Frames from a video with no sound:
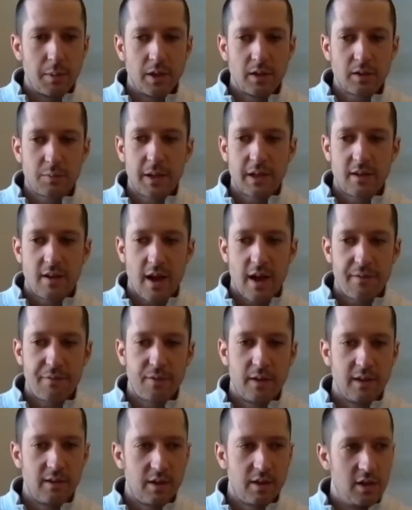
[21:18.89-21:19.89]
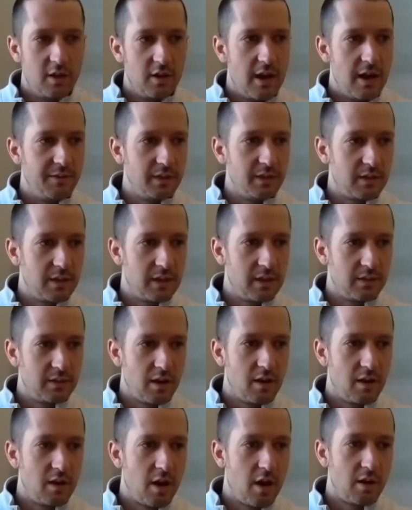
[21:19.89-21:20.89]
And it's been tough this year, obviously, because
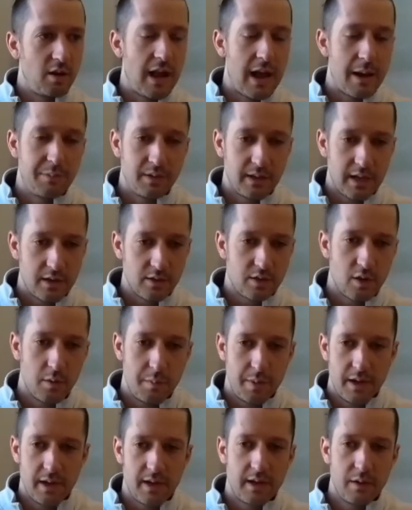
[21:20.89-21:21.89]
our lab's now so big,